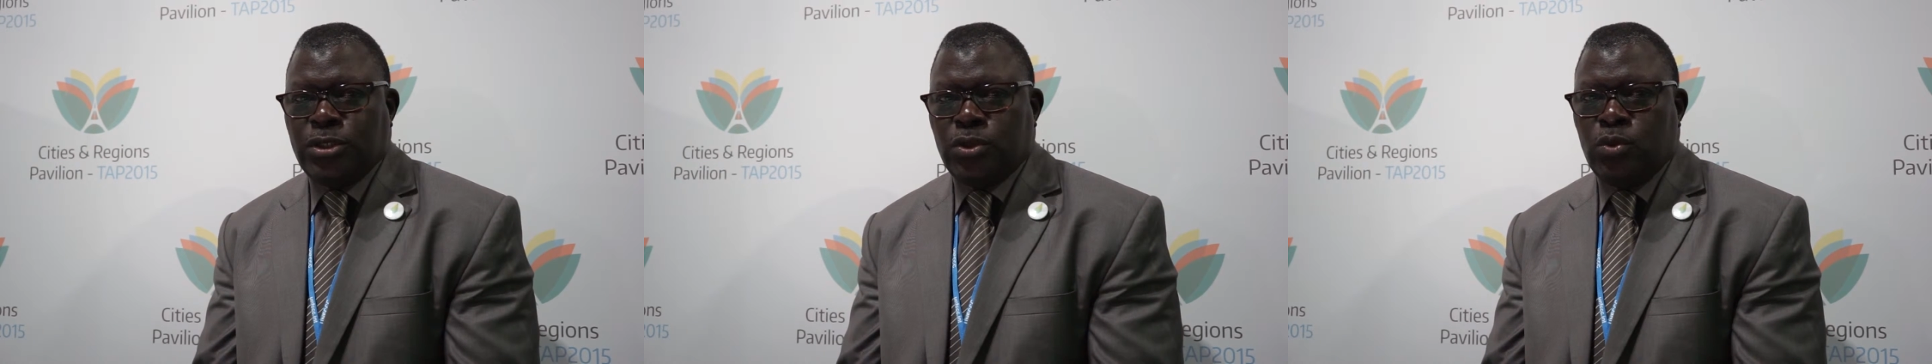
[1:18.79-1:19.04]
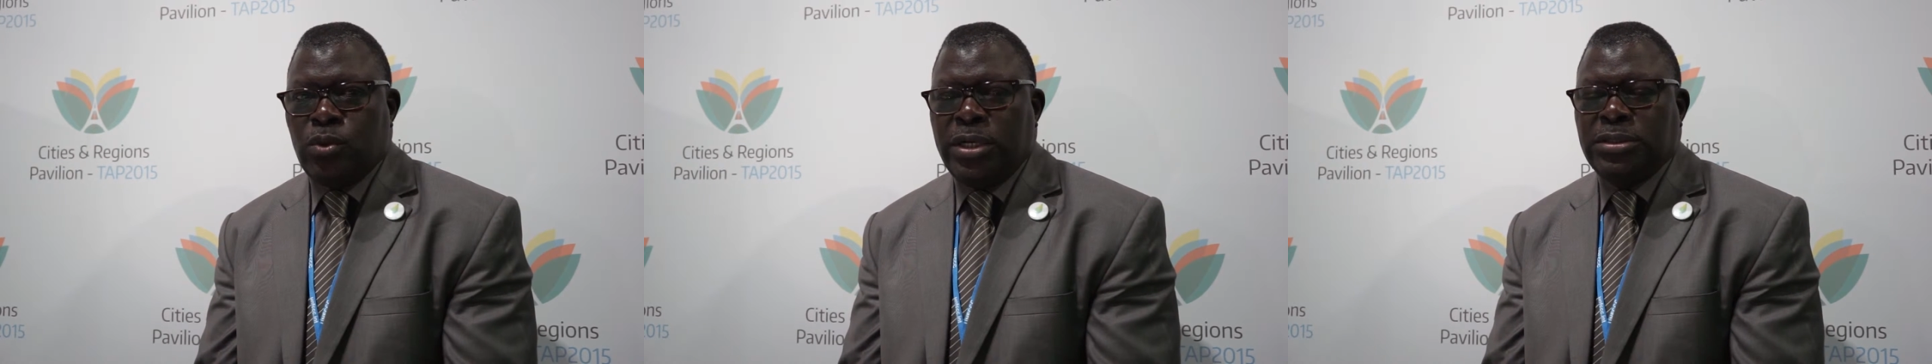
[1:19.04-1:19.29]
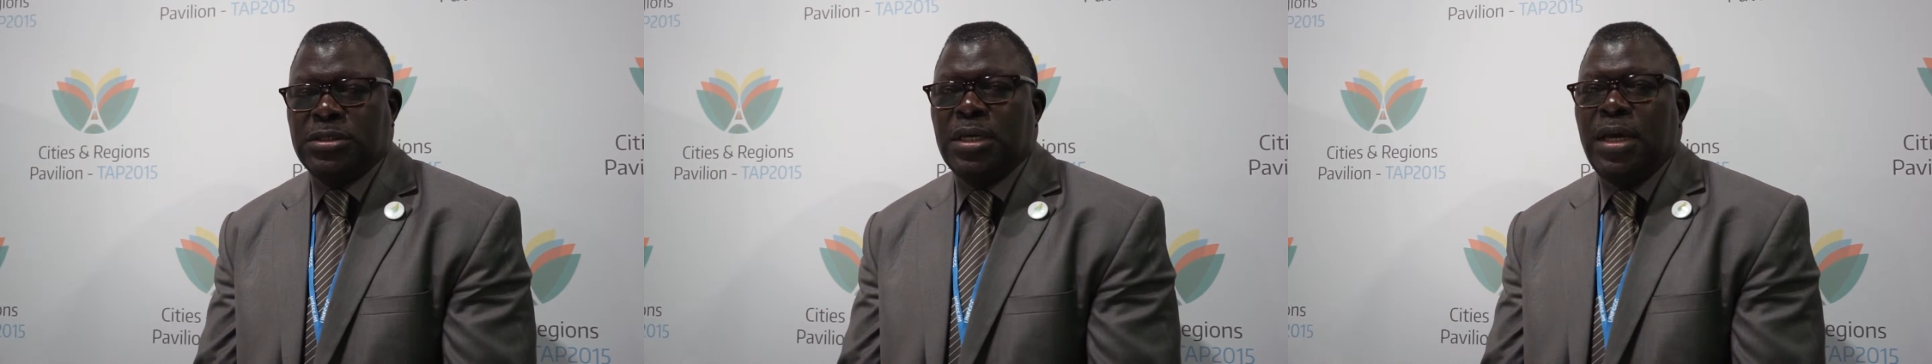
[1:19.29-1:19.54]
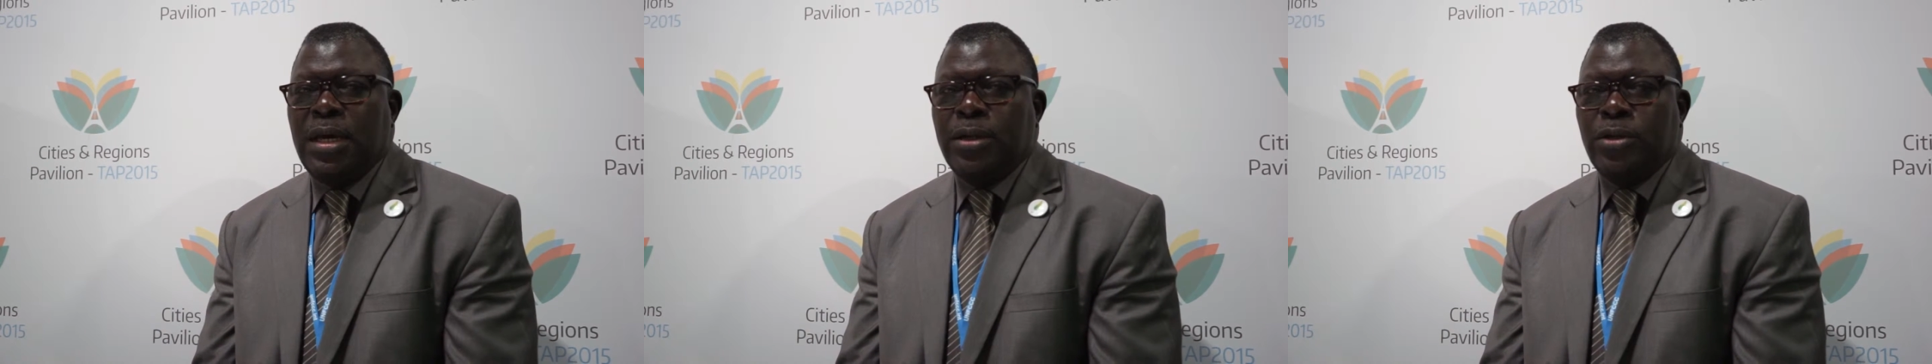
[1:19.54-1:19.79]
you
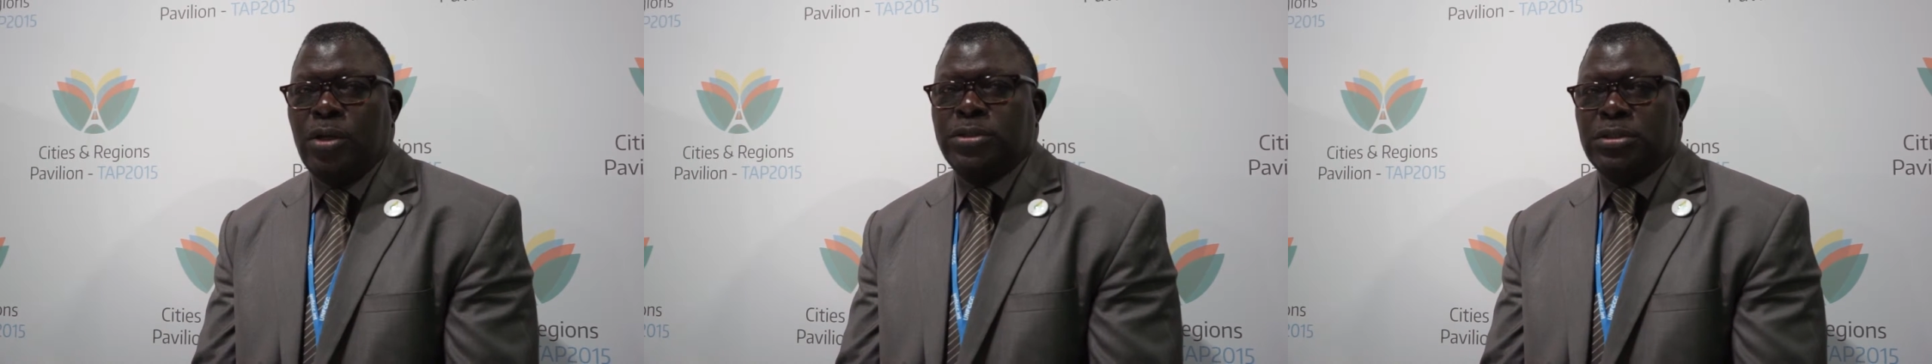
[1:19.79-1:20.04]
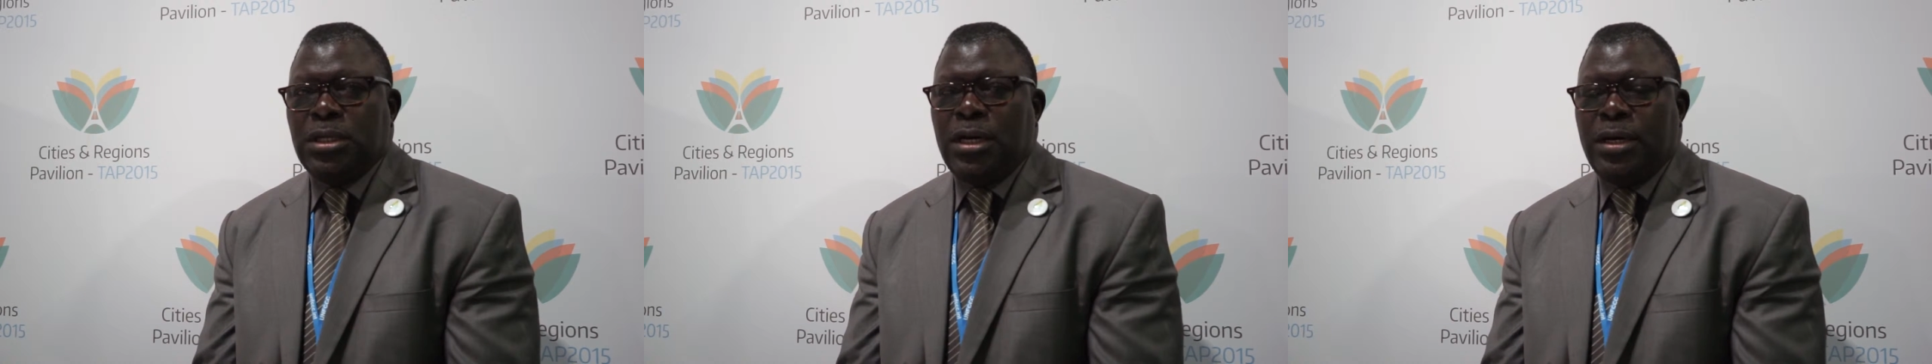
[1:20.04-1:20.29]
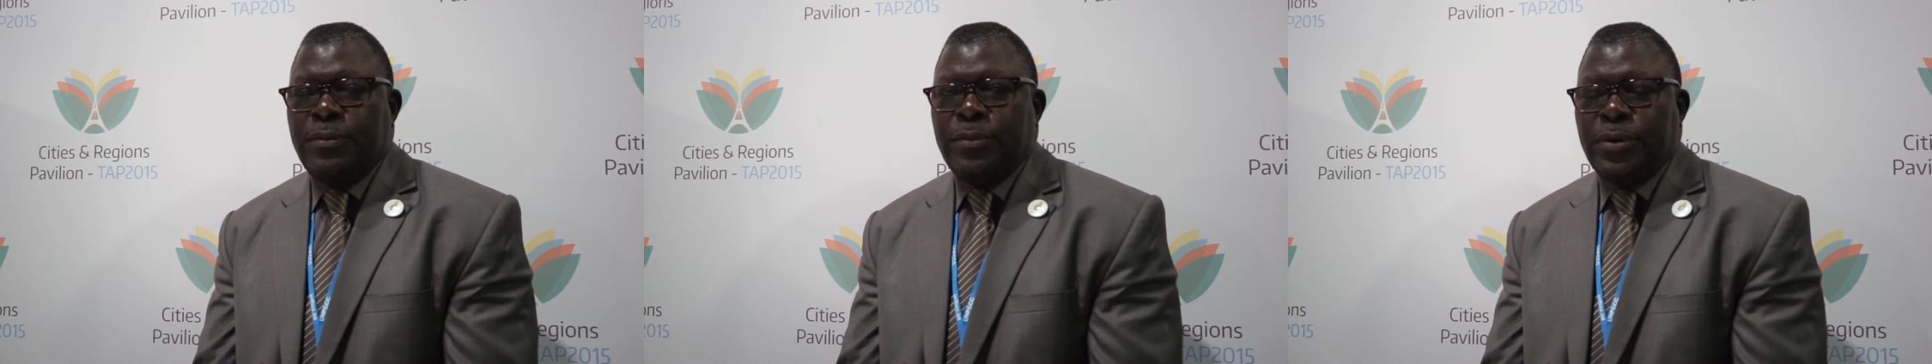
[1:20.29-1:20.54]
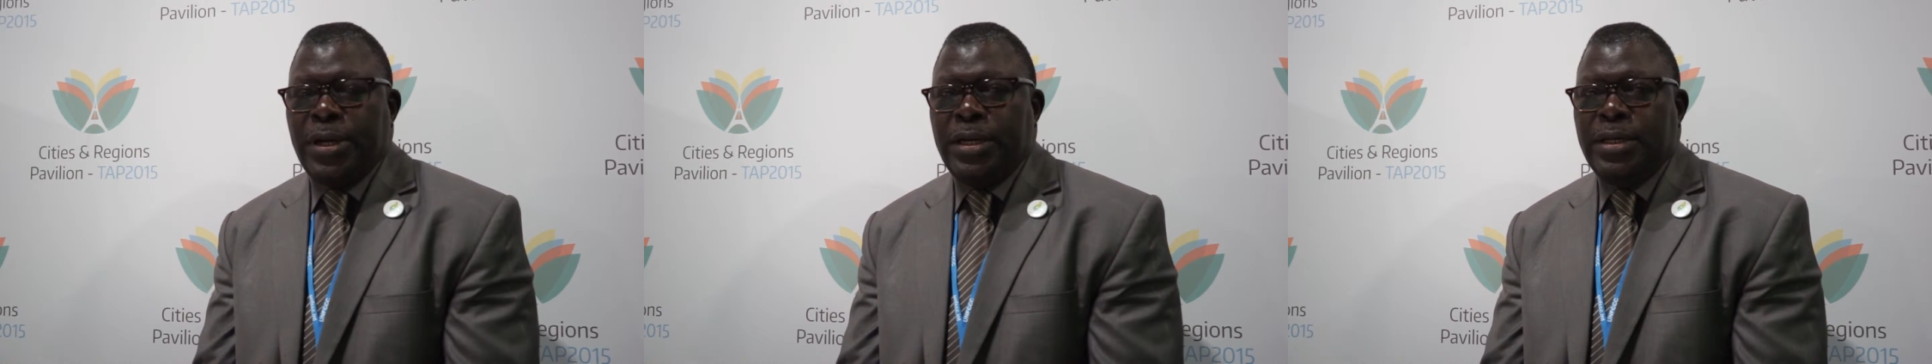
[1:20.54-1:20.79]
want, not
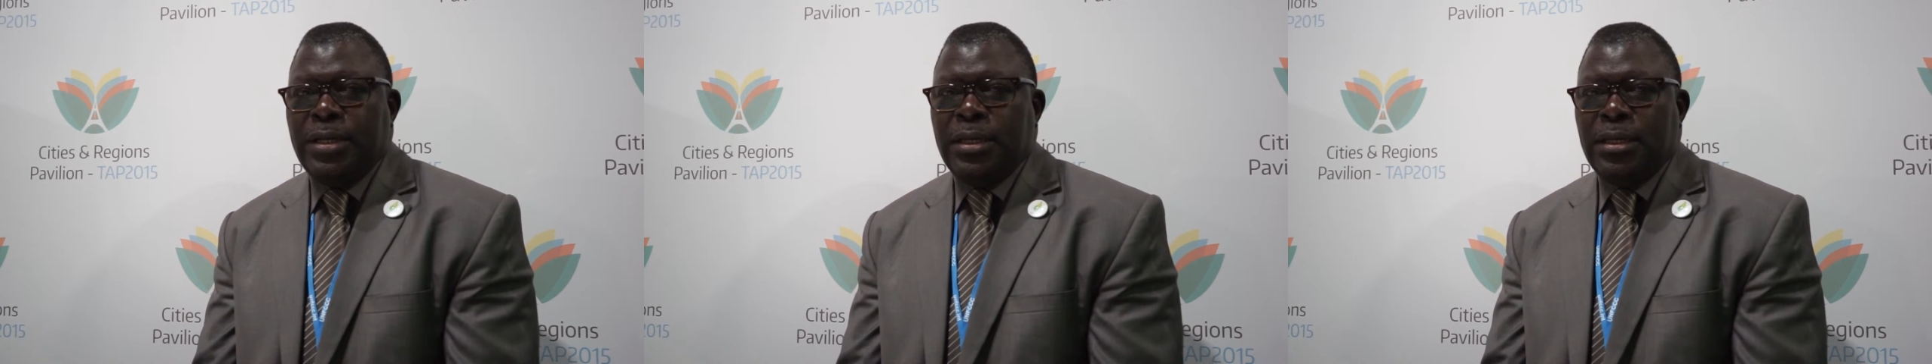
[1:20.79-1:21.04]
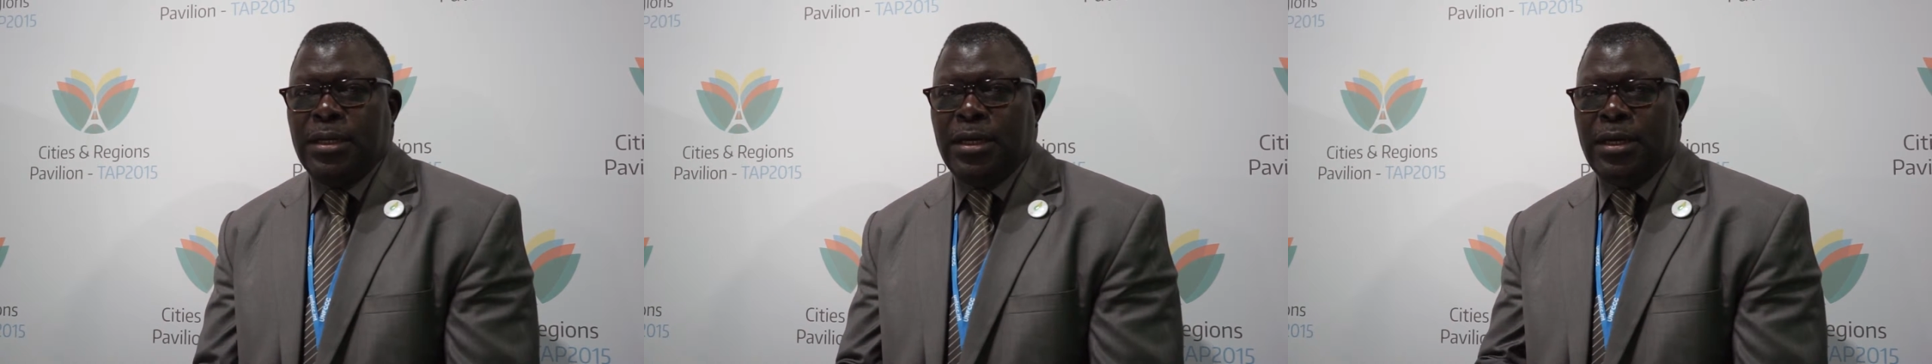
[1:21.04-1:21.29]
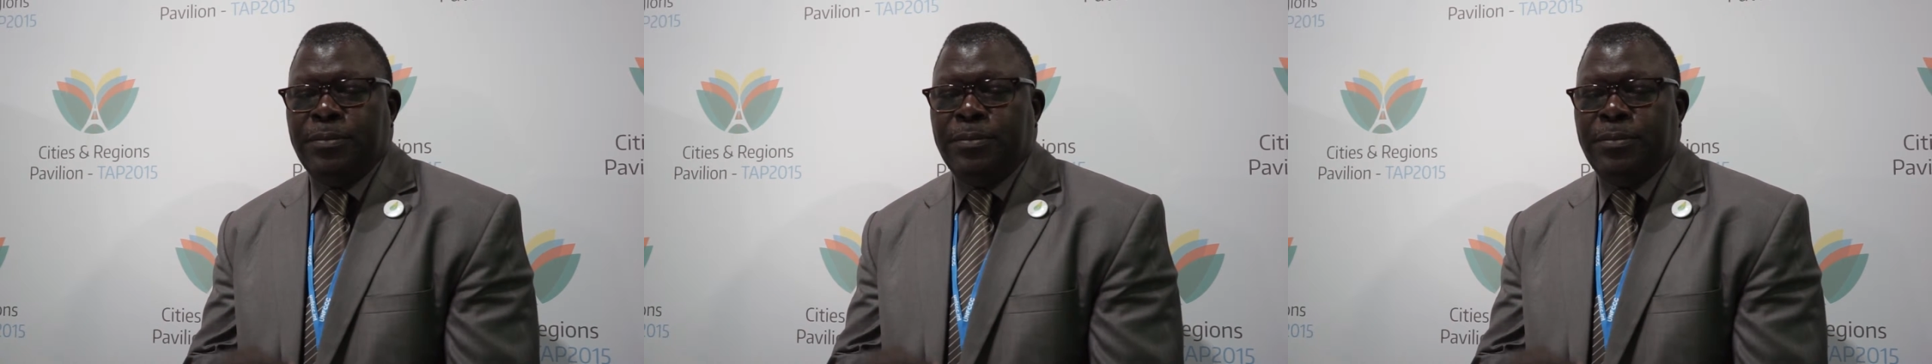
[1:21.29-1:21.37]
really